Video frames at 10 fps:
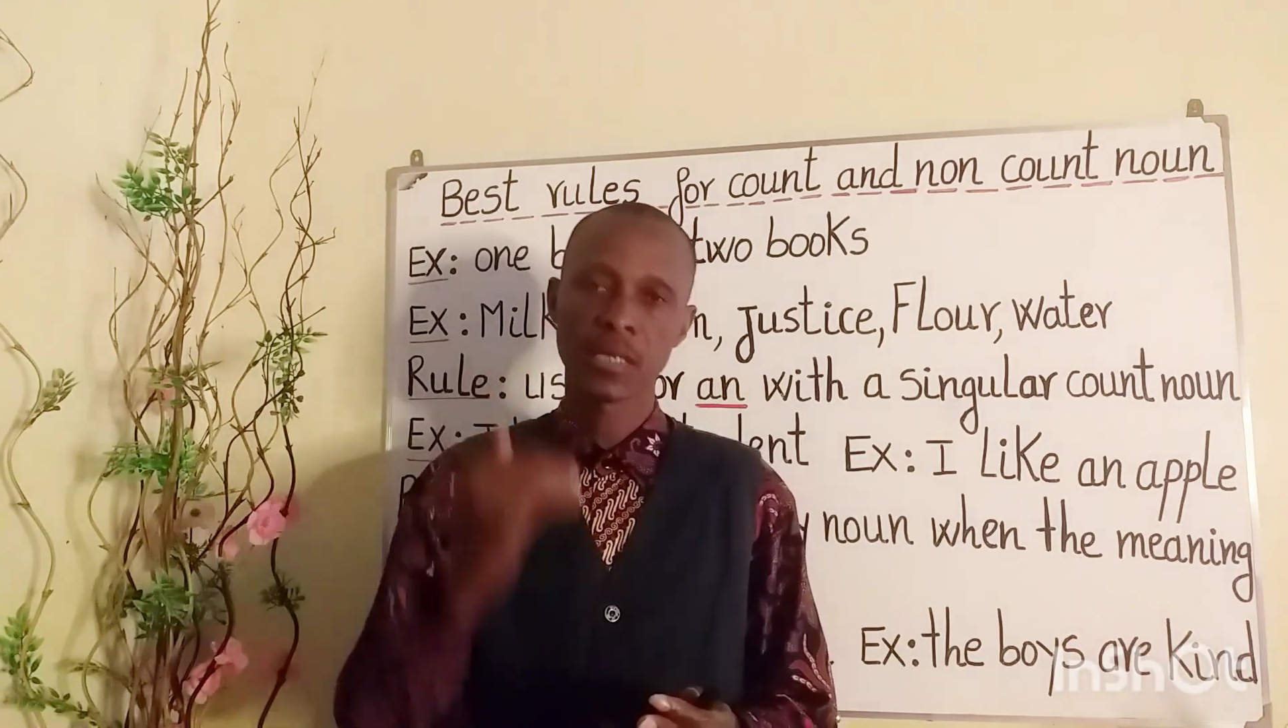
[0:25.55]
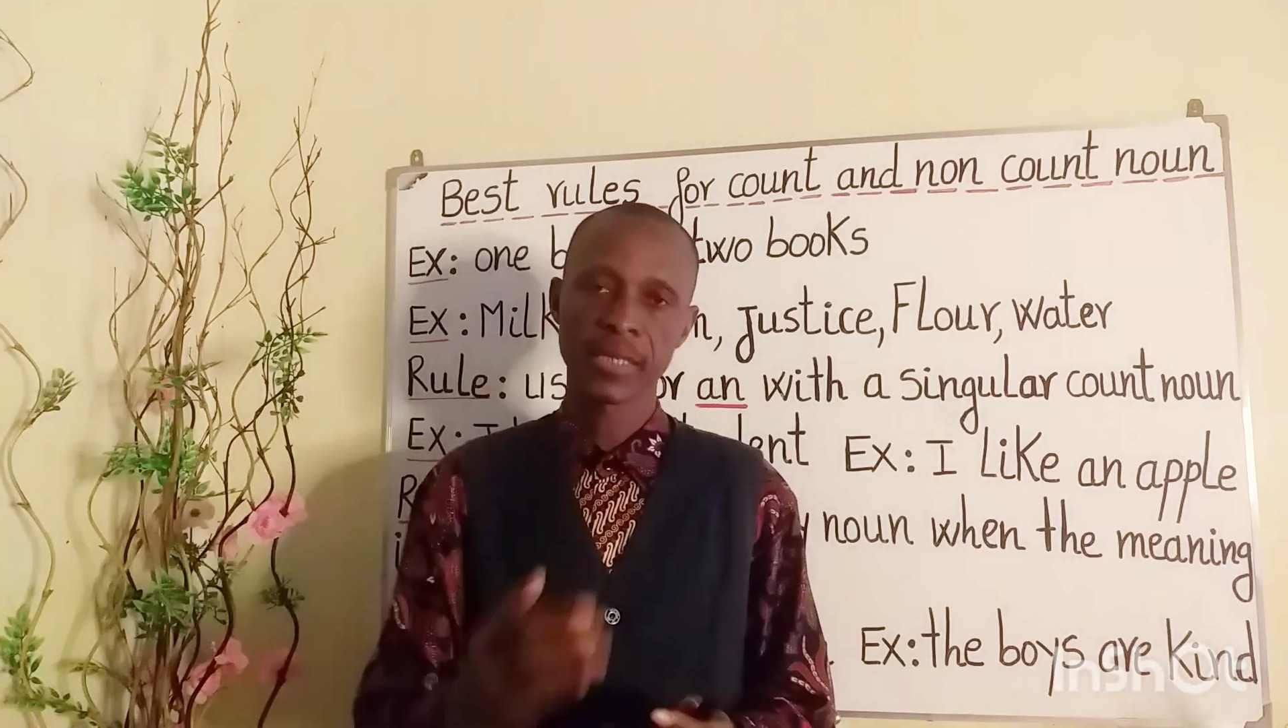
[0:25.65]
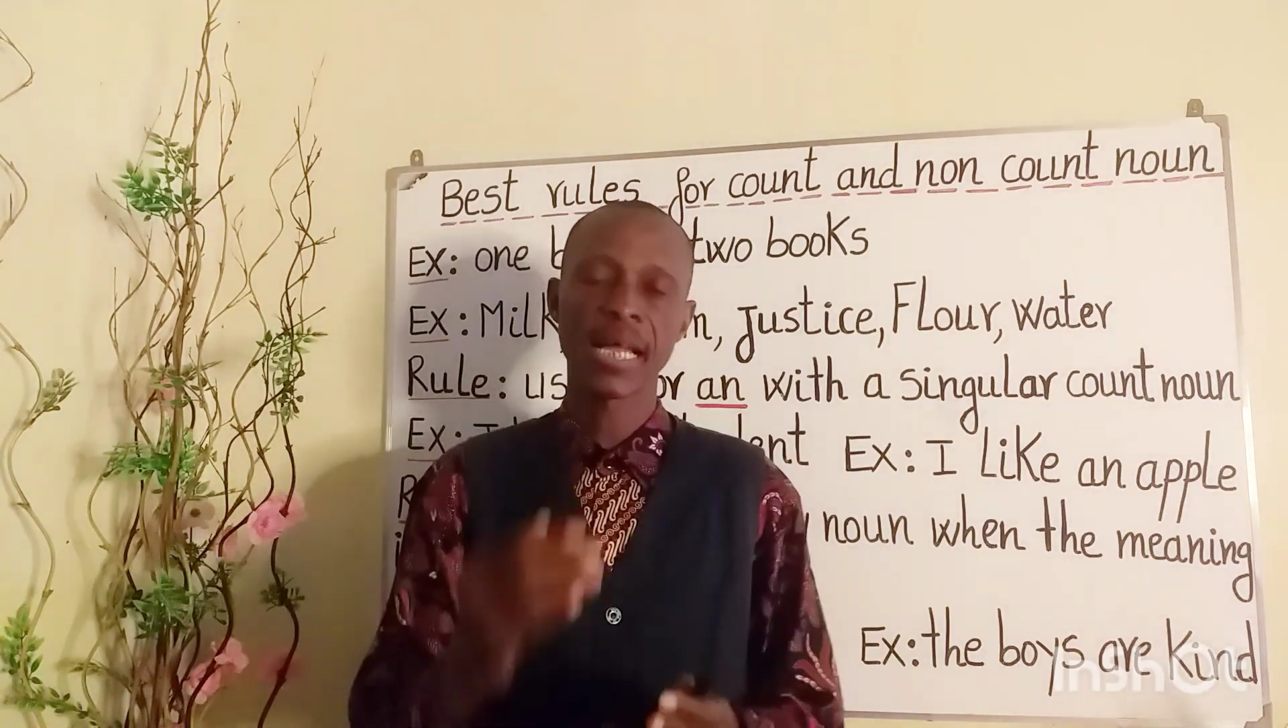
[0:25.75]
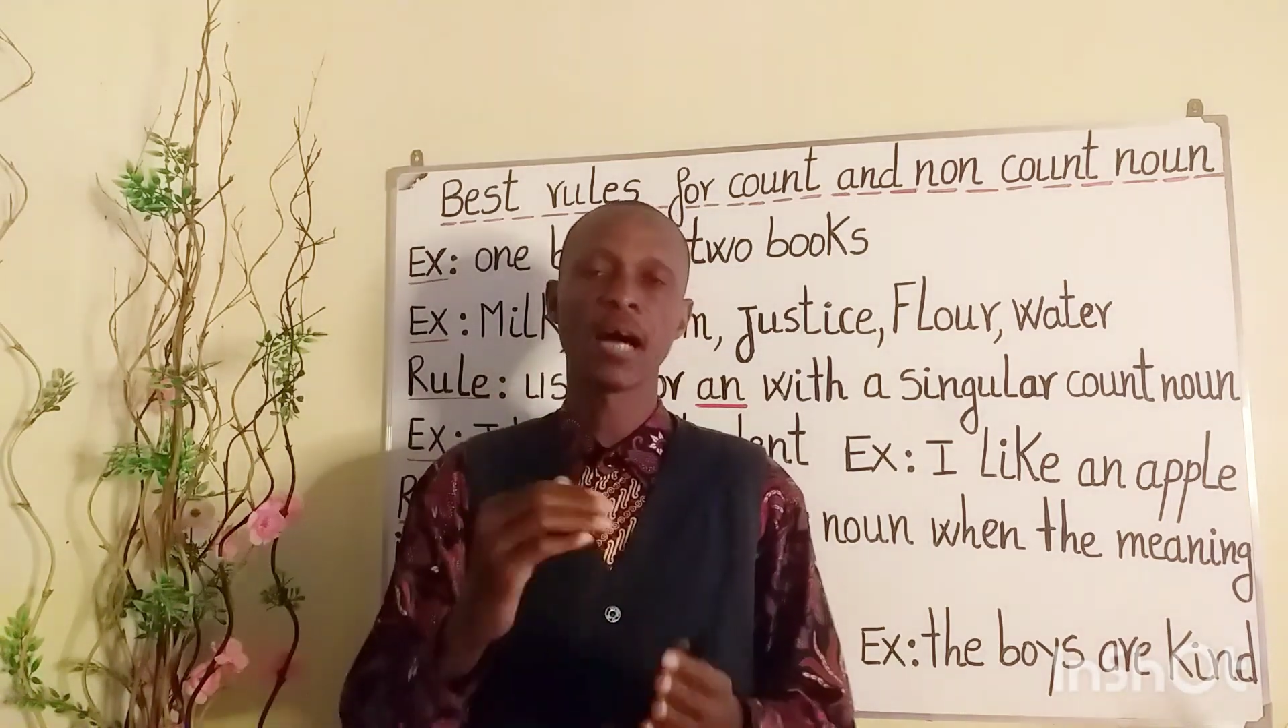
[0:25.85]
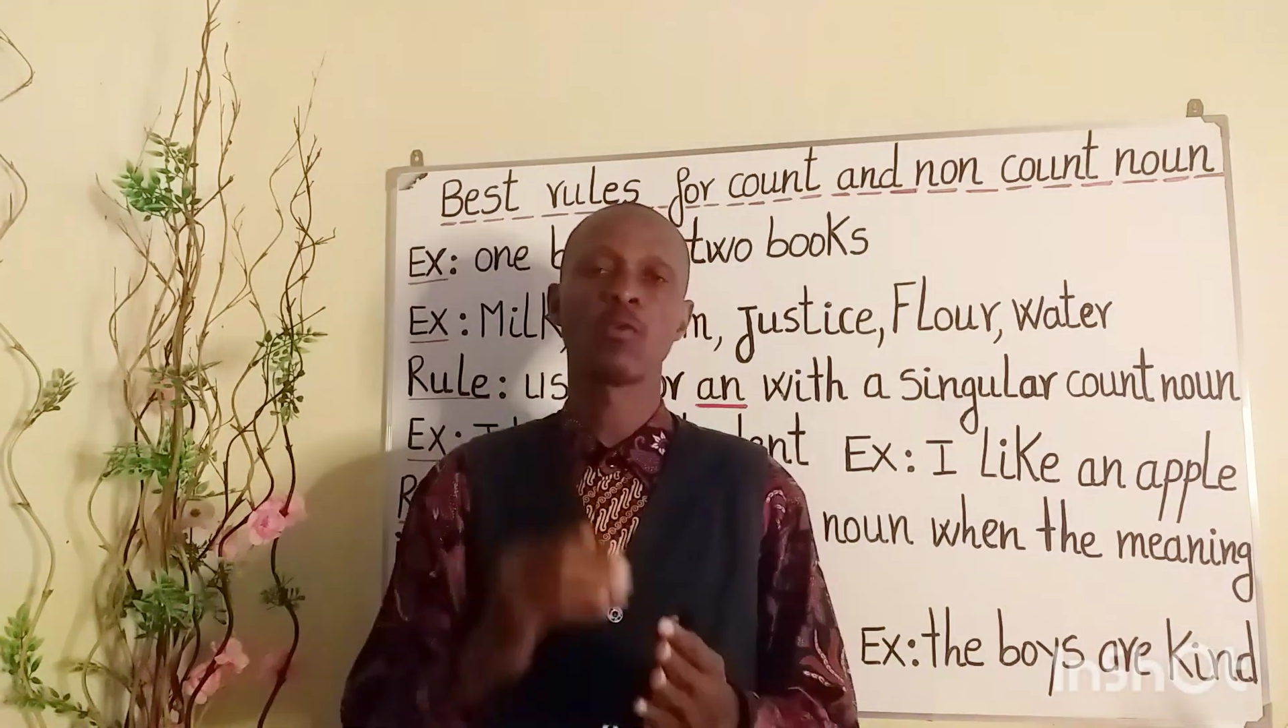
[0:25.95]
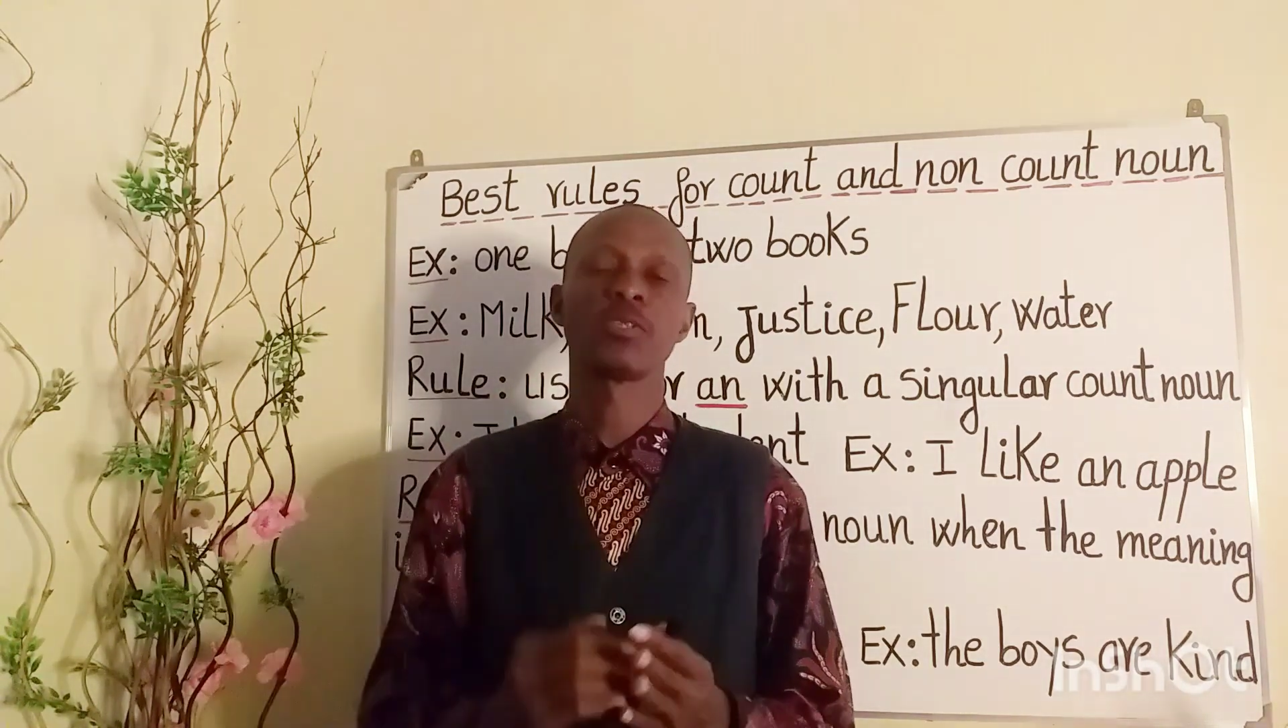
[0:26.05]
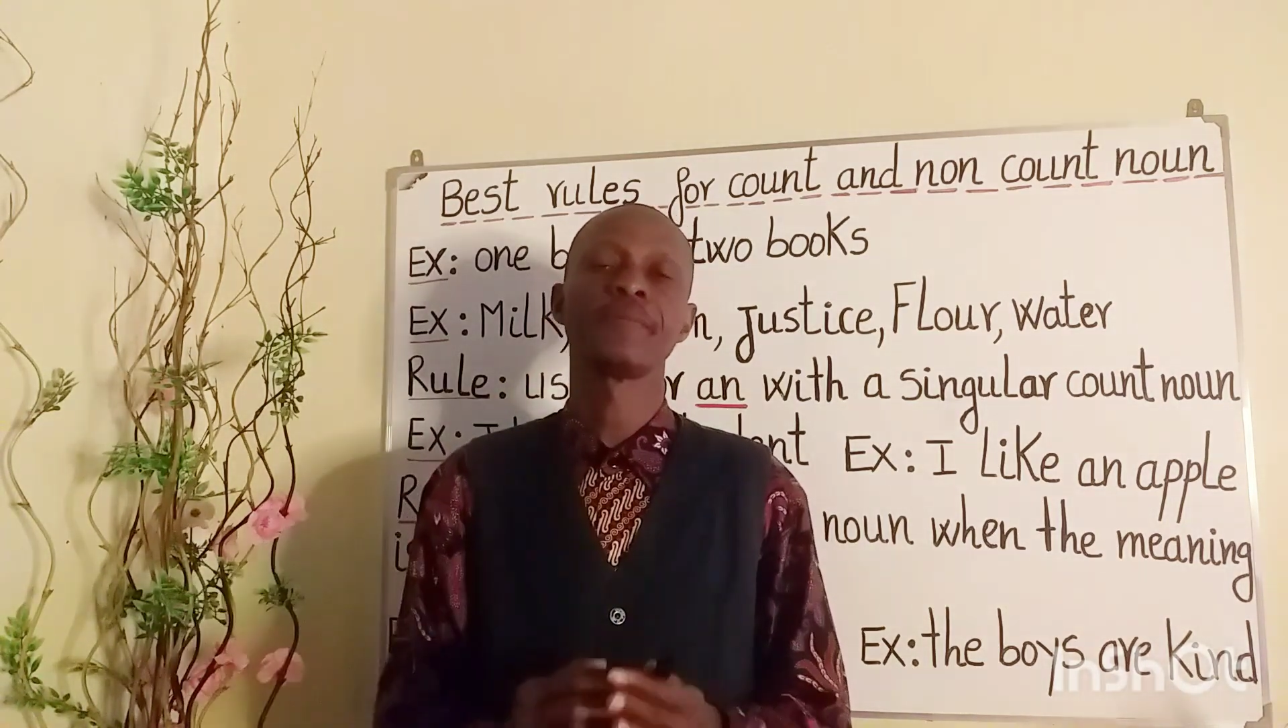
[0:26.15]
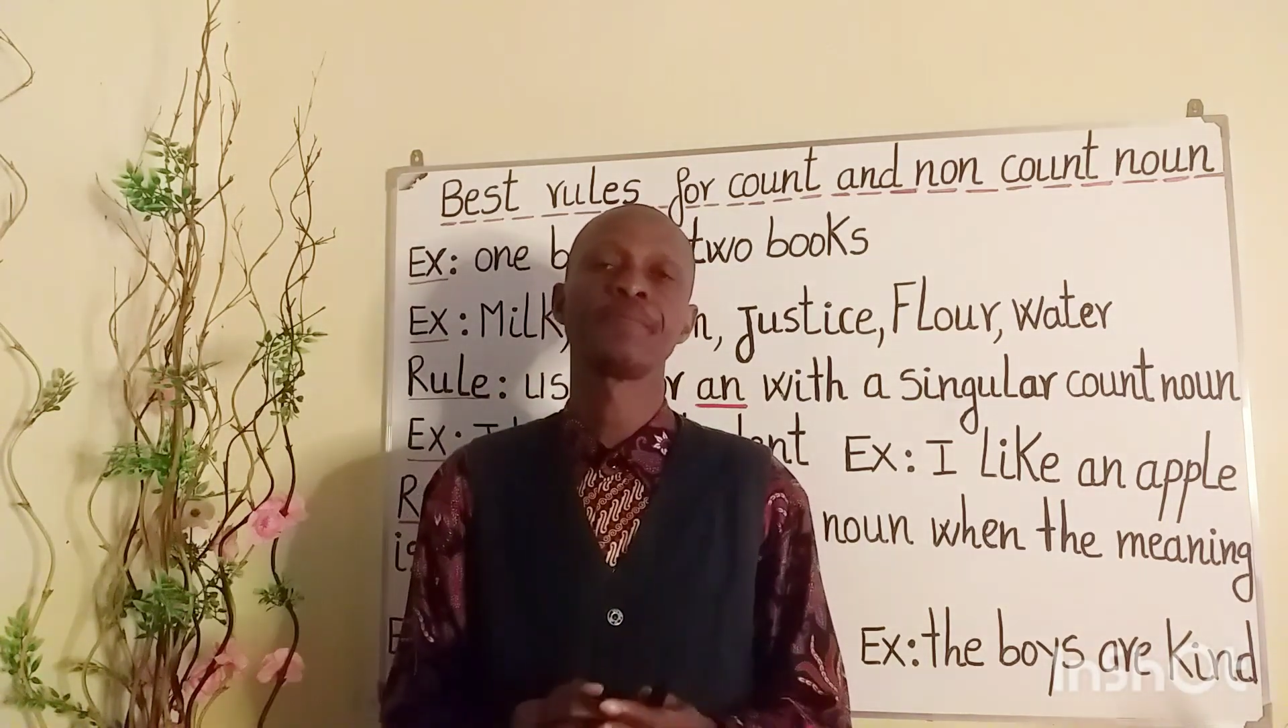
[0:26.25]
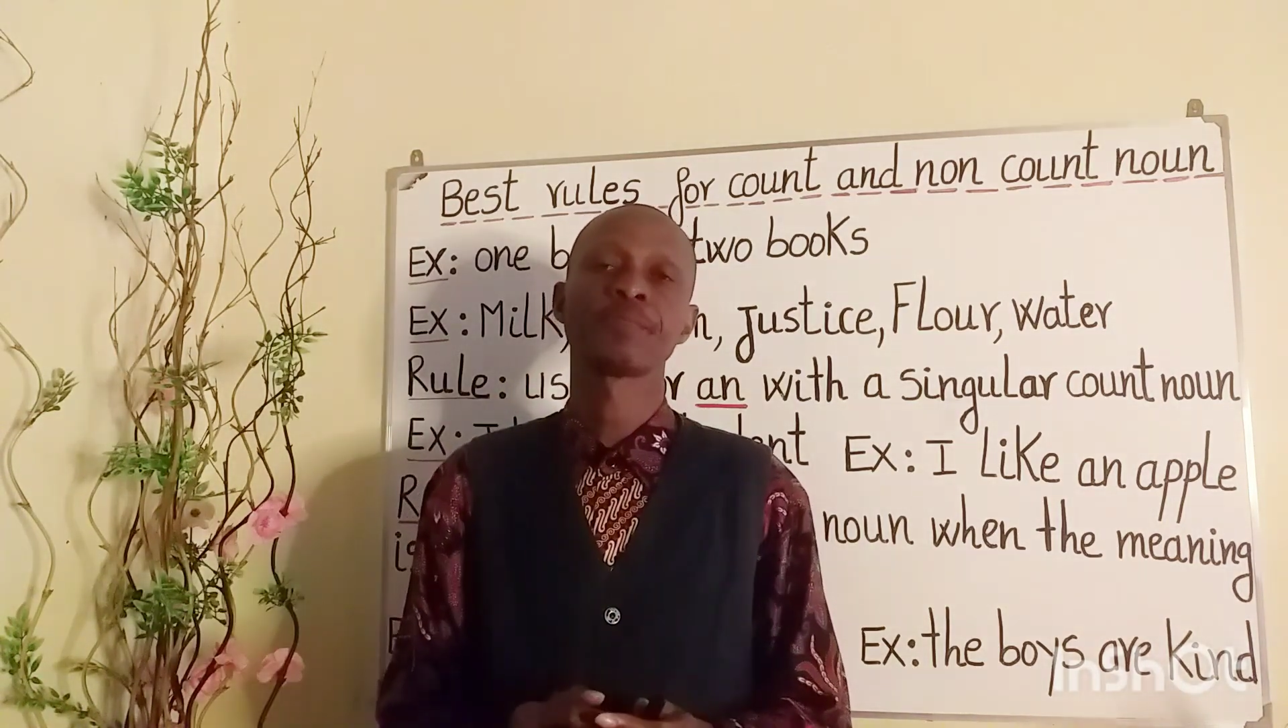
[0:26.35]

noun.